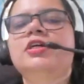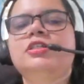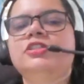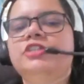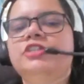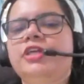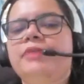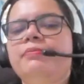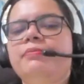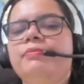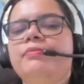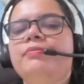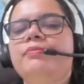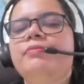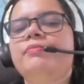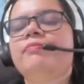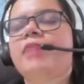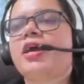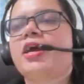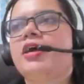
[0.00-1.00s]

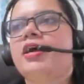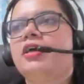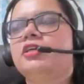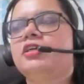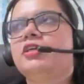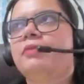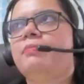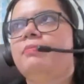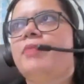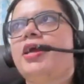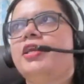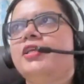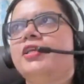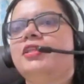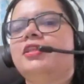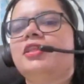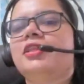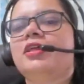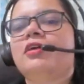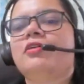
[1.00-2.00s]

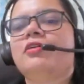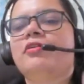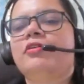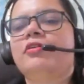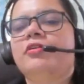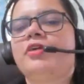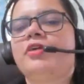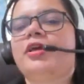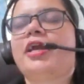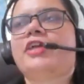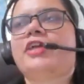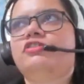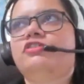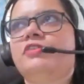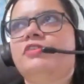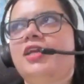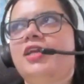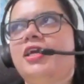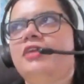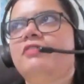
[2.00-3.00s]
J.M.Barrie's
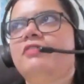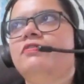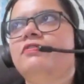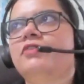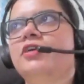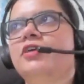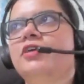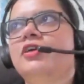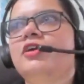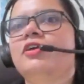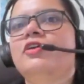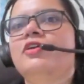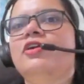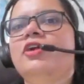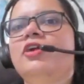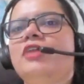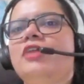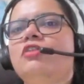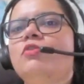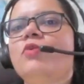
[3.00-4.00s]
actual life.
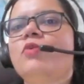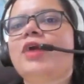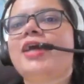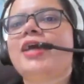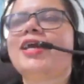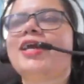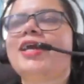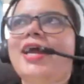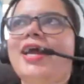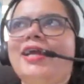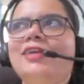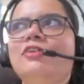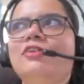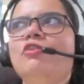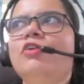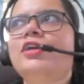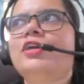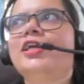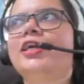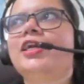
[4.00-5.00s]
So I had
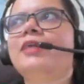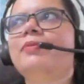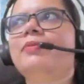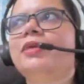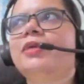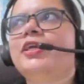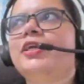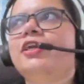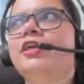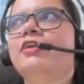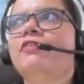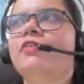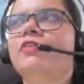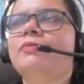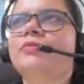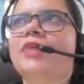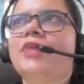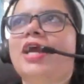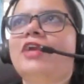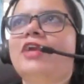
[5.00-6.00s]
got a little bit hint
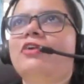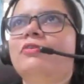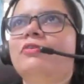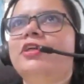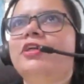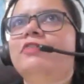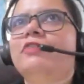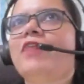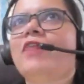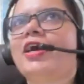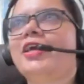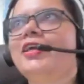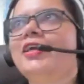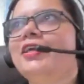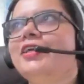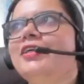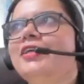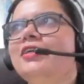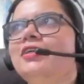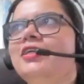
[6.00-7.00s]
from that only why
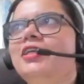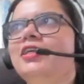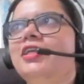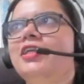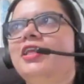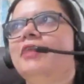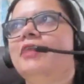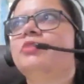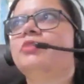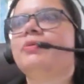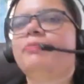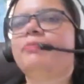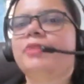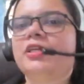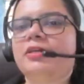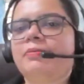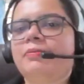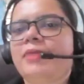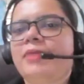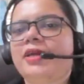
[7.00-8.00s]
he named the
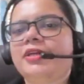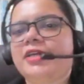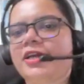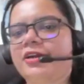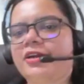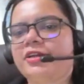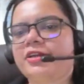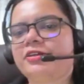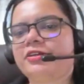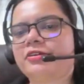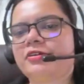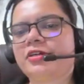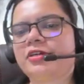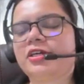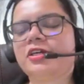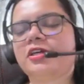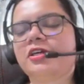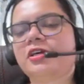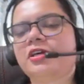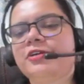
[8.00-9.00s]
Peter Pan character,
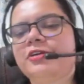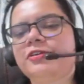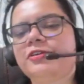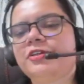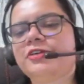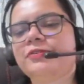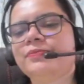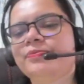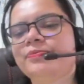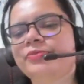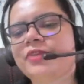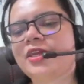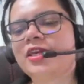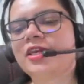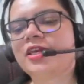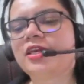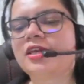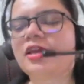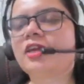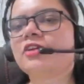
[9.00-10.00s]
and
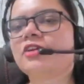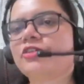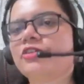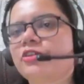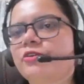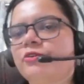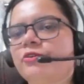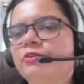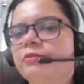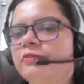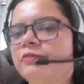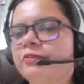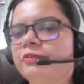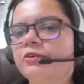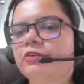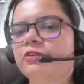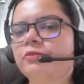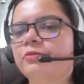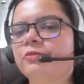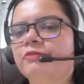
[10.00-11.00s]
it's a
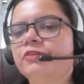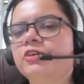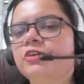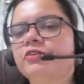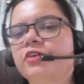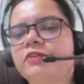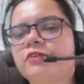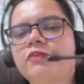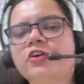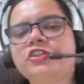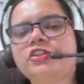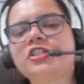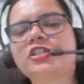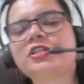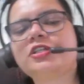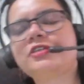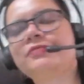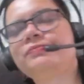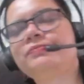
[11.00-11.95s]
good movie. You can watch it.